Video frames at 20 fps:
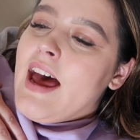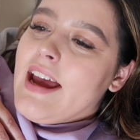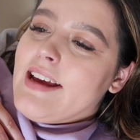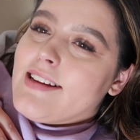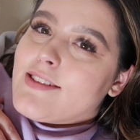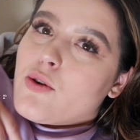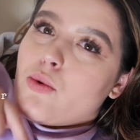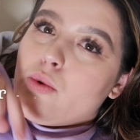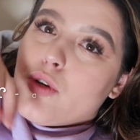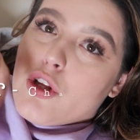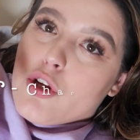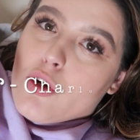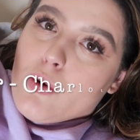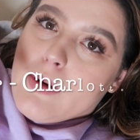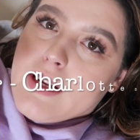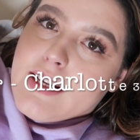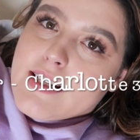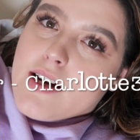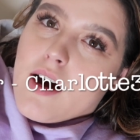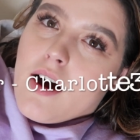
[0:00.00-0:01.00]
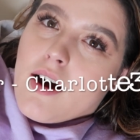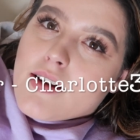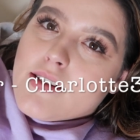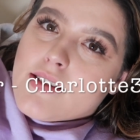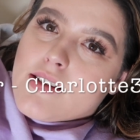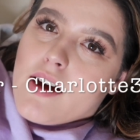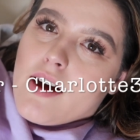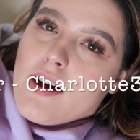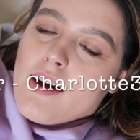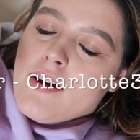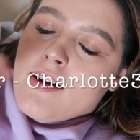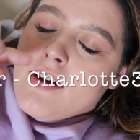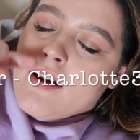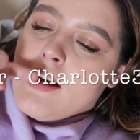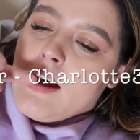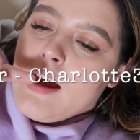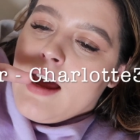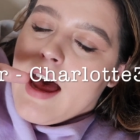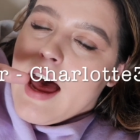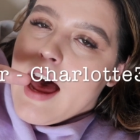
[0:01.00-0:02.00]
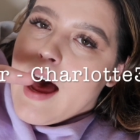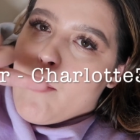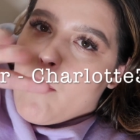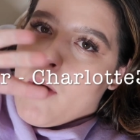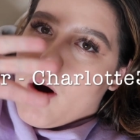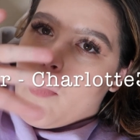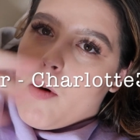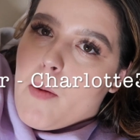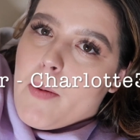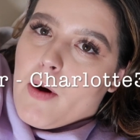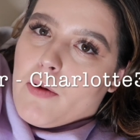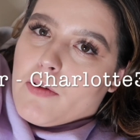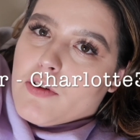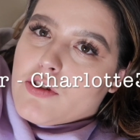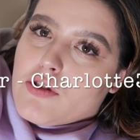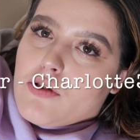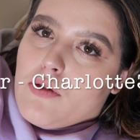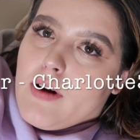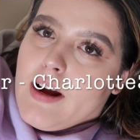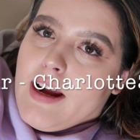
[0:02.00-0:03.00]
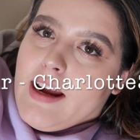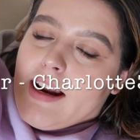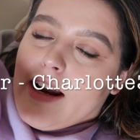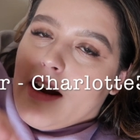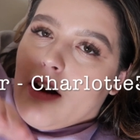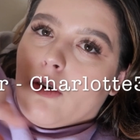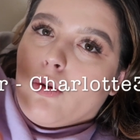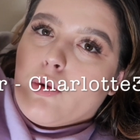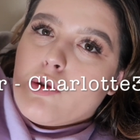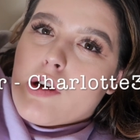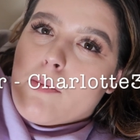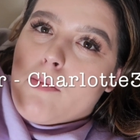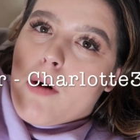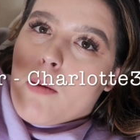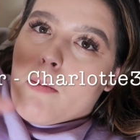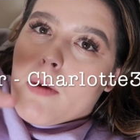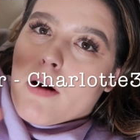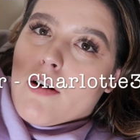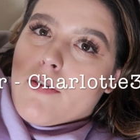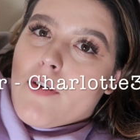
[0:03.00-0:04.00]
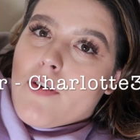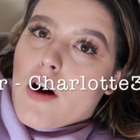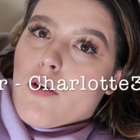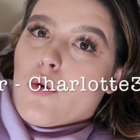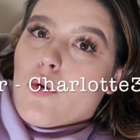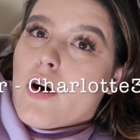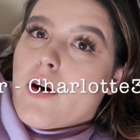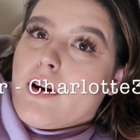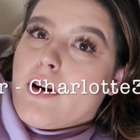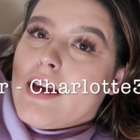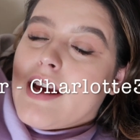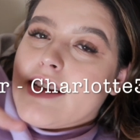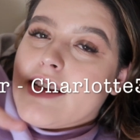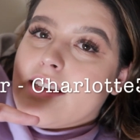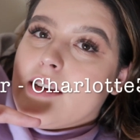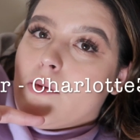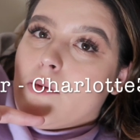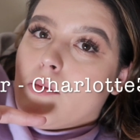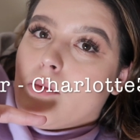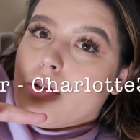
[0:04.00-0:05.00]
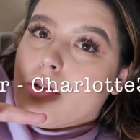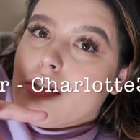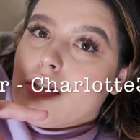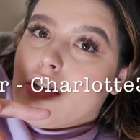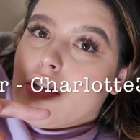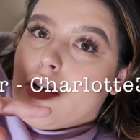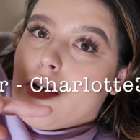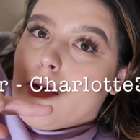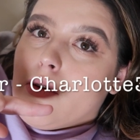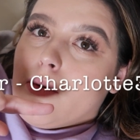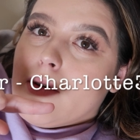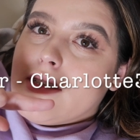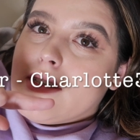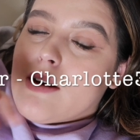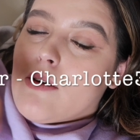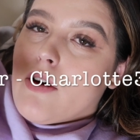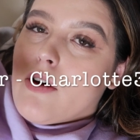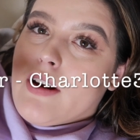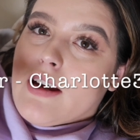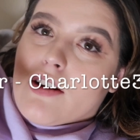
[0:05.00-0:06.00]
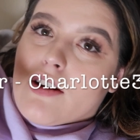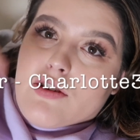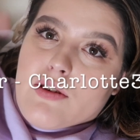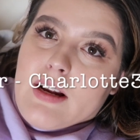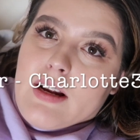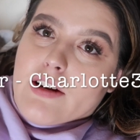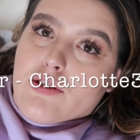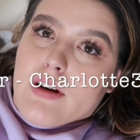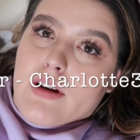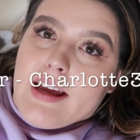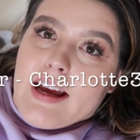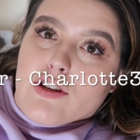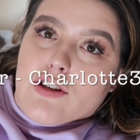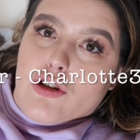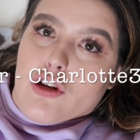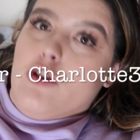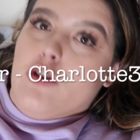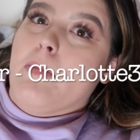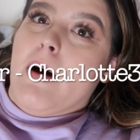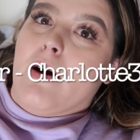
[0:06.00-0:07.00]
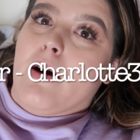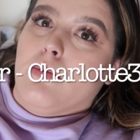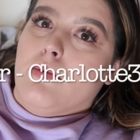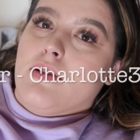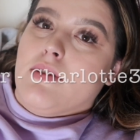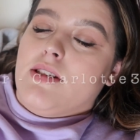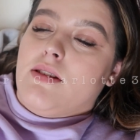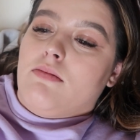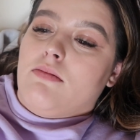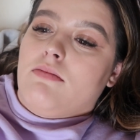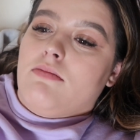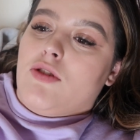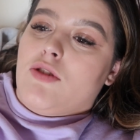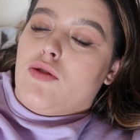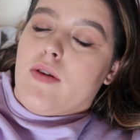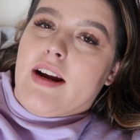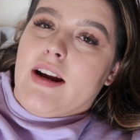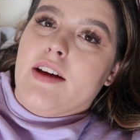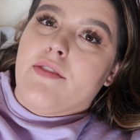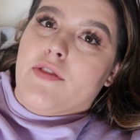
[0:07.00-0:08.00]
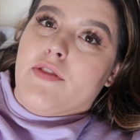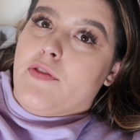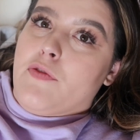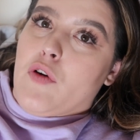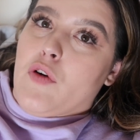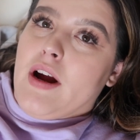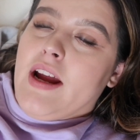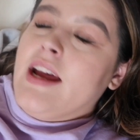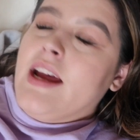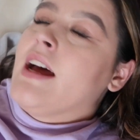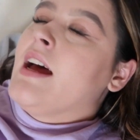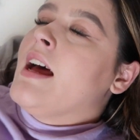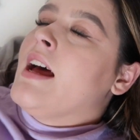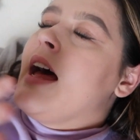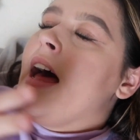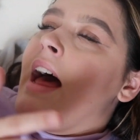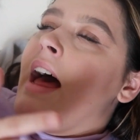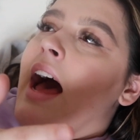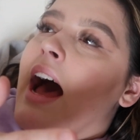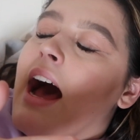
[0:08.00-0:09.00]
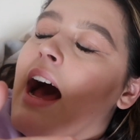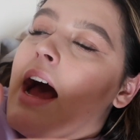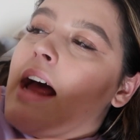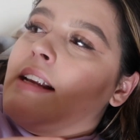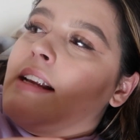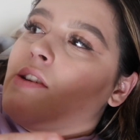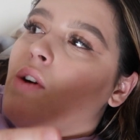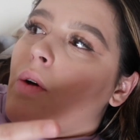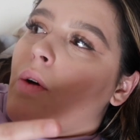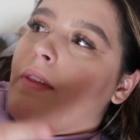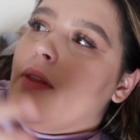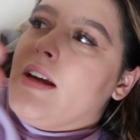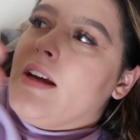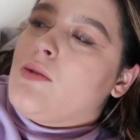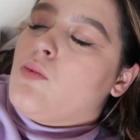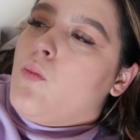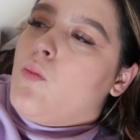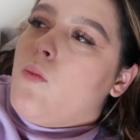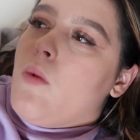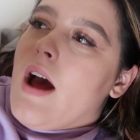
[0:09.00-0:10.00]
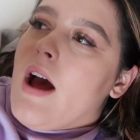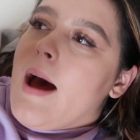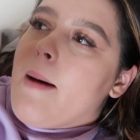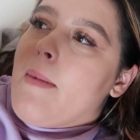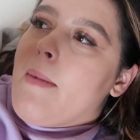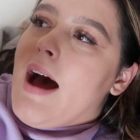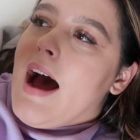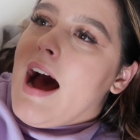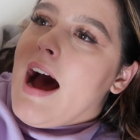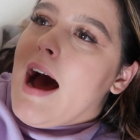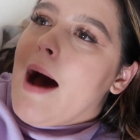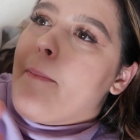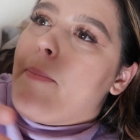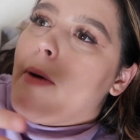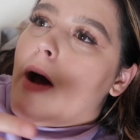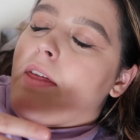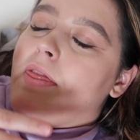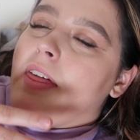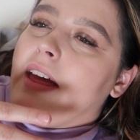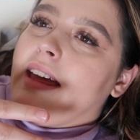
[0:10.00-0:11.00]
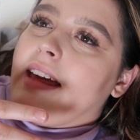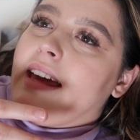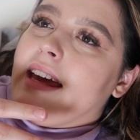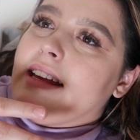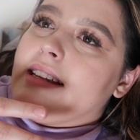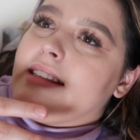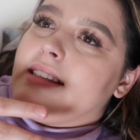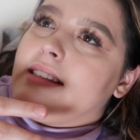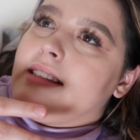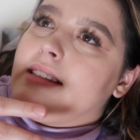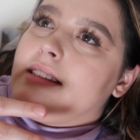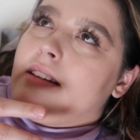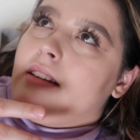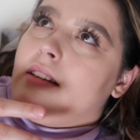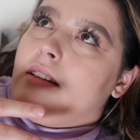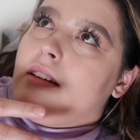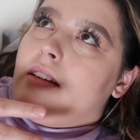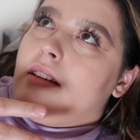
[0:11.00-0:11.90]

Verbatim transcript: It's called Uni Tasker. Um, I'll pop it on the screen, and I'll also pop my referral code in case anyone wants to download it, because you literally get two pounds credit for free. And on this um app, I think it's